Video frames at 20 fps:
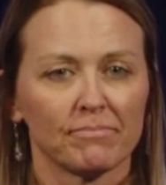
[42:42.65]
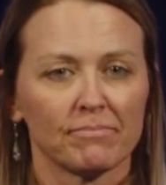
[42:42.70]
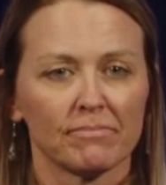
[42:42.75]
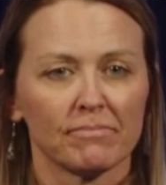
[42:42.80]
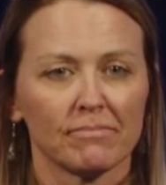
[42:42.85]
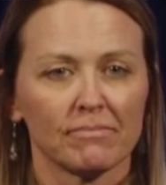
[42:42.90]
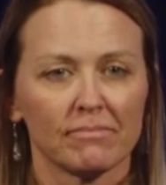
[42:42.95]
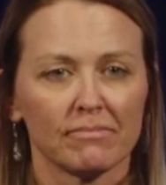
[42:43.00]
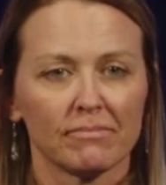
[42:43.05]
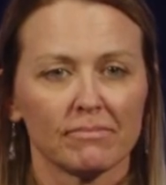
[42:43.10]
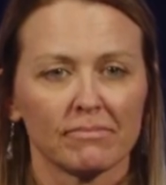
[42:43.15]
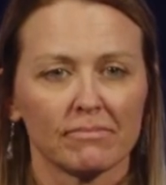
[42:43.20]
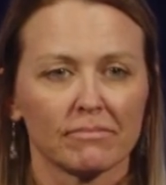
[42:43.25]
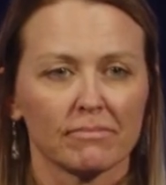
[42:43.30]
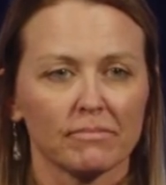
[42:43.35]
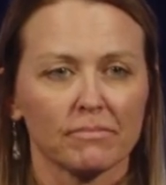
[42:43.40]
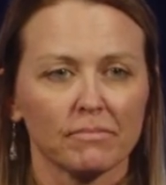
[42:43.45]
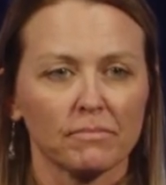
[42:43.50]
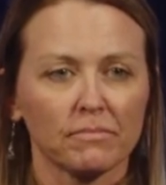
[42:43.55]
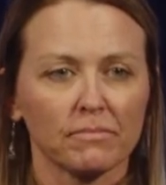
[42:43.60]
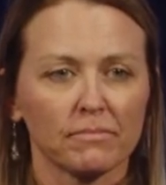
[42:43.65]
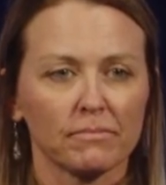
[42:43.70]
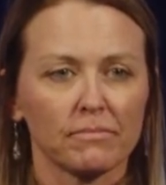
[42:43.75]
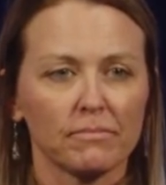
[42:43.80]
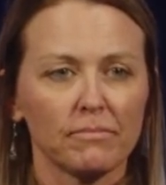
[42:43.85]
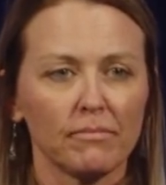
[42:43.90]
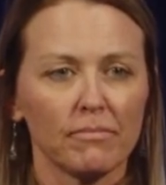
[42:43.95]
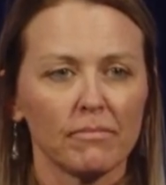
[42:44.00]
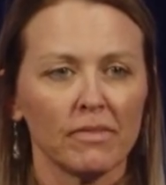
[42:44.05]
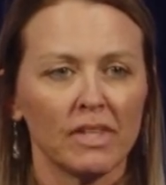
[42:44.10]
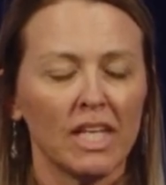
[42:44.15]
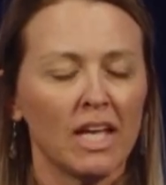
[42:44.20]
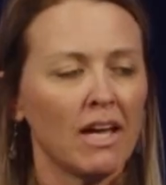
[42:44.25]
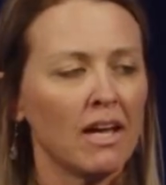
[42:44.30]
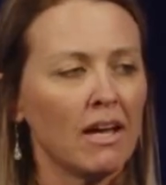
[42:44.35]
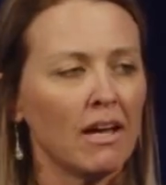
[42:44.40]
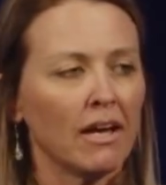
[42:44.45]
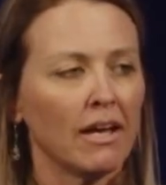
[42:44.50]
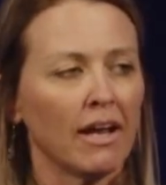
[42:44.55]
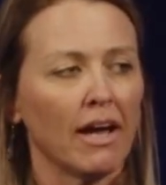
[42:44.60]

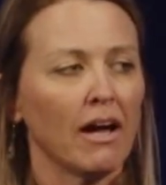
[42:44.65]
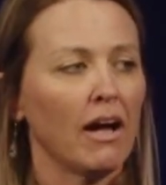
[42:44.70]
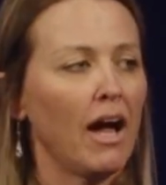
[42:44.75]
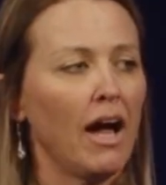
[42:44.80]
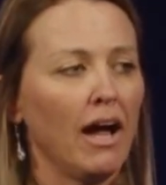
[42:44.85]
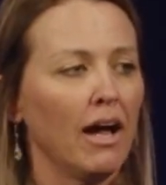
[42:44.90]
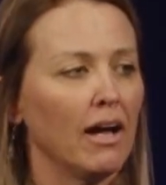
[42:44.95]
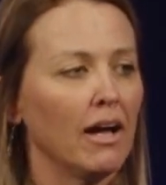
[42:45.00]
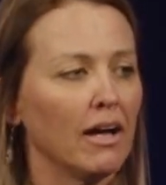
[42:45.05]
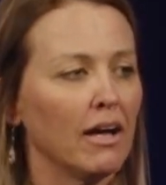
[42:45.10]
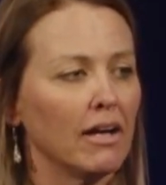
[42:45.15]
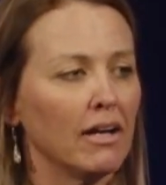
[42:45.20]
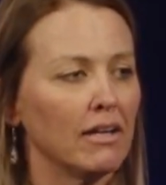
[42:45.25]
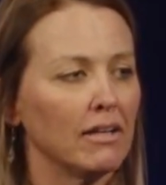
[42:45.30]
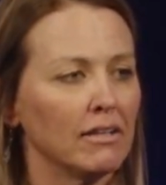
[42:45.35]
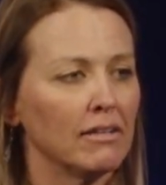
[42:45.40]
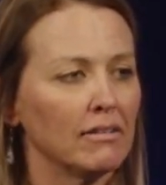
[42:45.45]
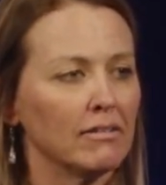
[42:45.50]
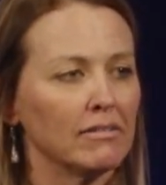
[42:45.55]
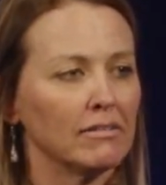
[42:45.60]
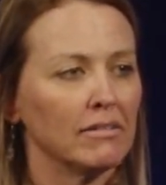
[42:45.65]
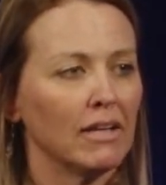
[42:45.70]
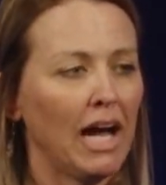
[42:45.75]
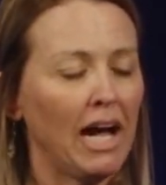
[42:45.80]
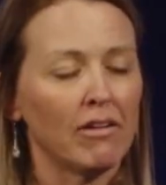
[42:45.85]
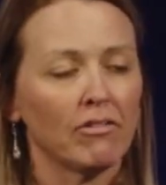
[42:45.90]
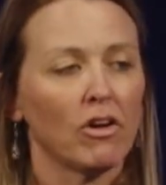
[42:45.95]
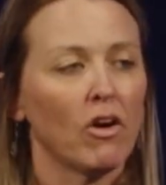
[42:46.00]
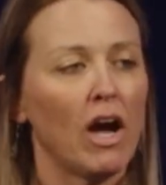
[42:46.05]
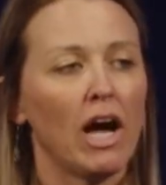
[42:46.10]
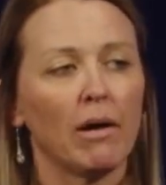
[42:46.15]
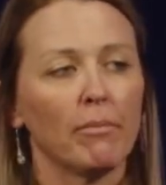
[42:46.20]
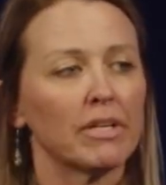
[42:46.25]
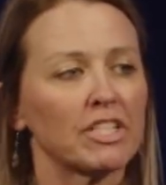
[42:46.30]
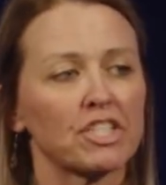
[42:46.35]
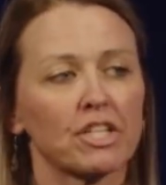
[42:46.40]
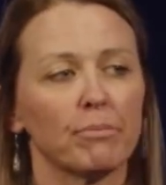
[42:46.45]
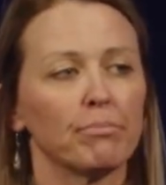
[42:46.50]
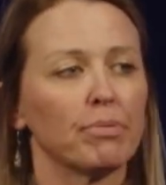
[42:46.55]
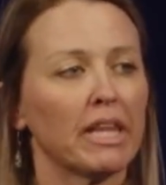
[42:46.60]
And I don't know how
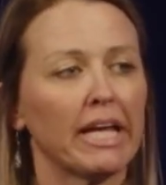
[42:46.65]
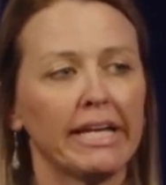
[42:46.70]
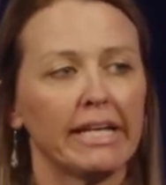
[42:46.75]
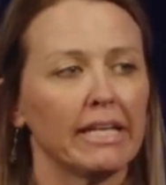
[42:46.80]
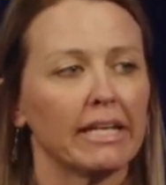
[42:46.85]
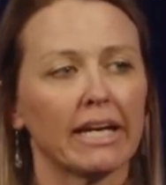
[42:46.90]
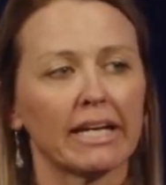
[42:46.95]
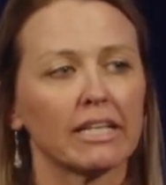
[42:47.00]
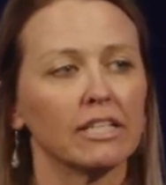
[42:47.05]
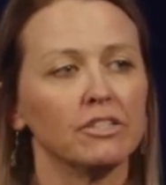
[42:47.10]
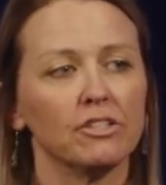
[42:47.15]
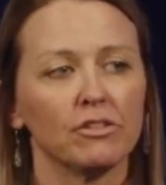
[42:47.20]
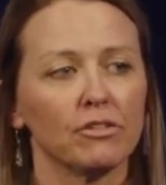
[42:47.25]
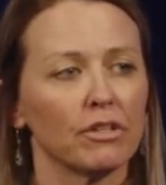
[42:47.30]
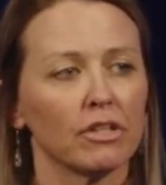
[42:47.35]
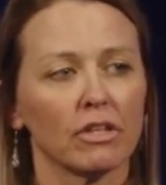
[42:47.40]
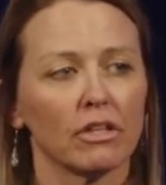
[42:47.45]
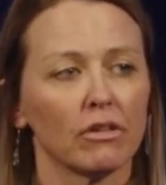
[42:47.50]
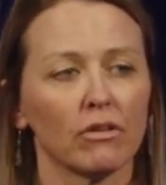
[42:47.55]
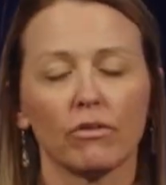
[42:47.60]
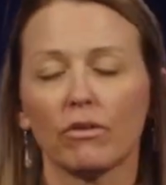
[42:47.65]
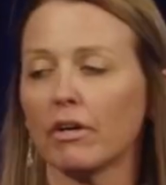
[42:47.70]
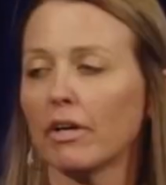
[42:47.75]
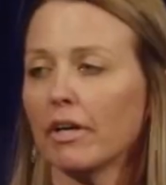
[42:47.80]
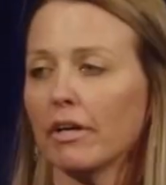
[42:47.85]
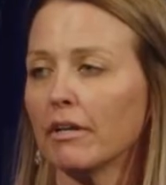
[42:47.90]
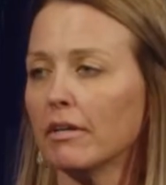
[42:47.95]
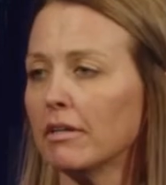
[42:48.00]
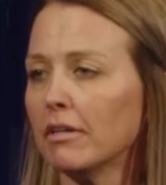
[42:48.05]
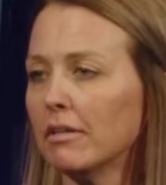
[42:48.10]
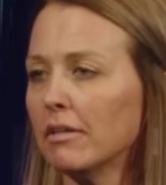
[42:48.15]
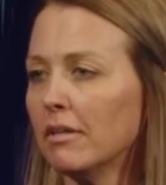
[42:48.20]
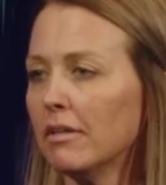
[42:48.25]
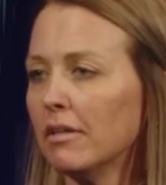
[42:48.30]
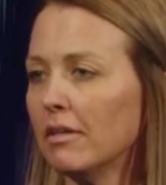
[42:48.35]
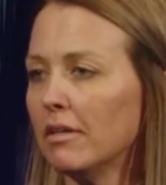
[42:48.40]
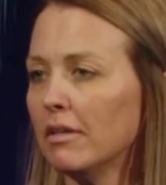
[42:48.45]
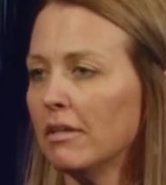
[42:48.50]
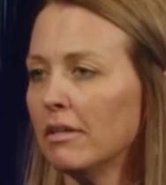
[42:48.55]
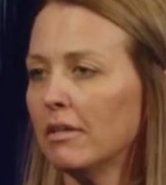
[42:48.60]
much complaining I can do to the Lord
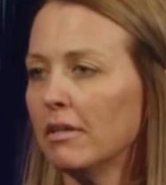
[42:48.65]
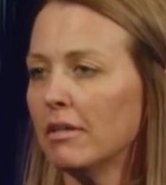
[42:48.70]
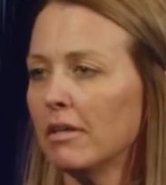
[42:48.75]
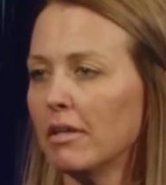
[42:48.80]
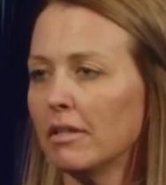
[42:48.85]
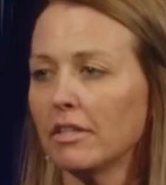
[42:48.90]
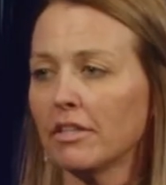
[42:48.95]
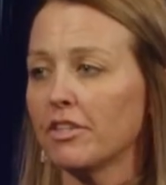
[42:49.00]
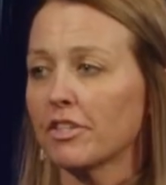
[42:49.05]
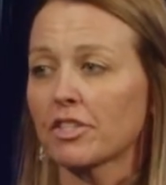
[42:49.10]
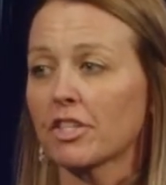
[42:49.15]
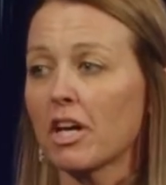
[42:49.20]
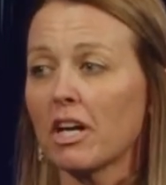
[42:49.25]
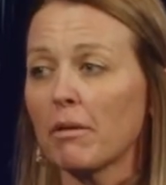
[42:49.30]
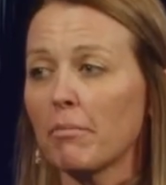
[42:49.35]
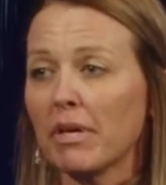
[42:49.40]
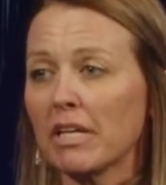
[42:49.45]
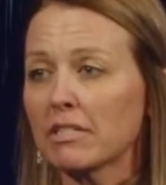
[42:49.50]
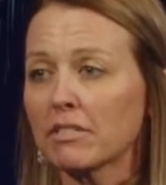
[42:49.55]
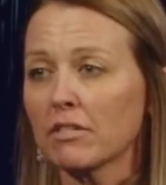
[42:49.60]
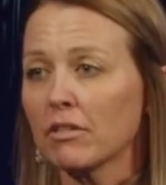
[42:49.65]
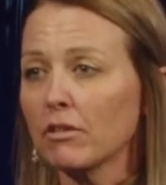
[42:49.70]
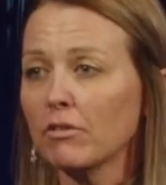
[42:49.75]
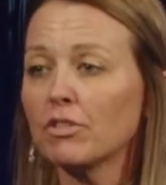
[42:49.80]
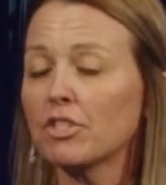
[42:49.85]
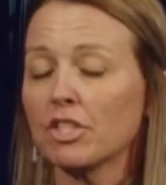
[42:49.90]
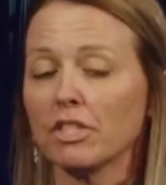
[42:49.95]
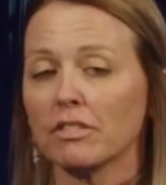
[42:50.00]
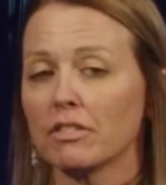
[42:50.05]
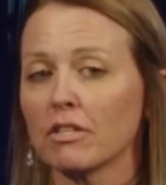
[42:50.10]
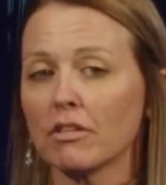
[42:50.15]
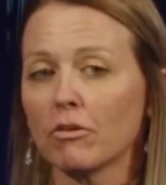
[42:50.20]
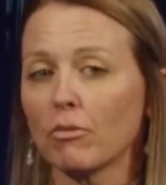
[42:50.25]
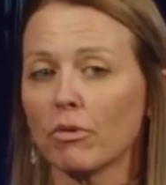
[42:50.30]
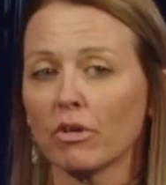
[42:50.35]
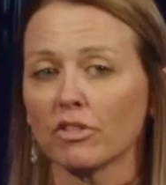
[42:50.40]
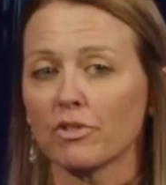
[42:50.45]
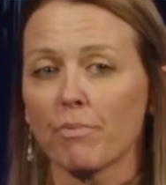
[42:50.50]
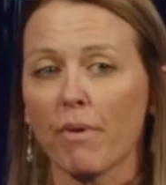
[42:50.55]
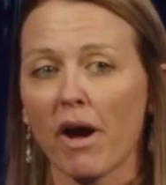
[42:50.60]
and that there's gonna be a solution to the
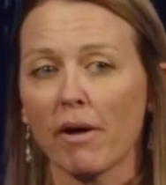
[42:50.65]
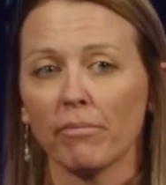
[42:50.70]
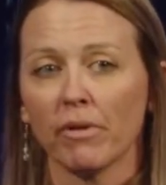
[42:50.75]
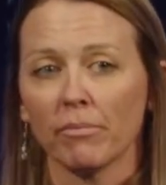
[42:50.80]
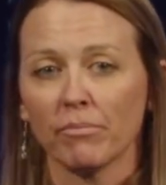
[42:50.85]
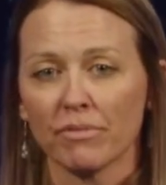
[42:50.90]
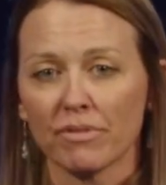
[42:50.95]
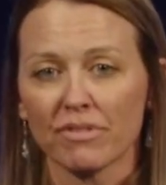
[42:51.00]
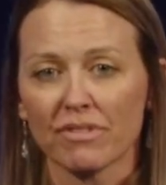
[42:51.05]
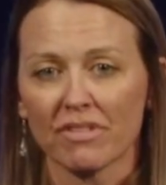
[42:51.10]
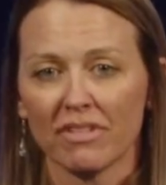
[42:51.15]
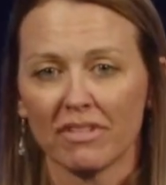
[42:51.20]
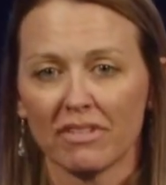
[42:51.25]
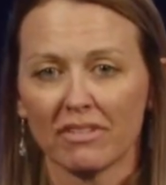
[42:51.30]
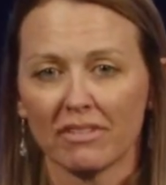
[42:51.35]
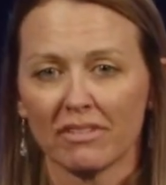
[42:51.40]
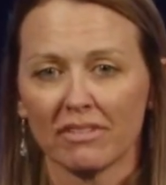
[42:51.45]
world's problems.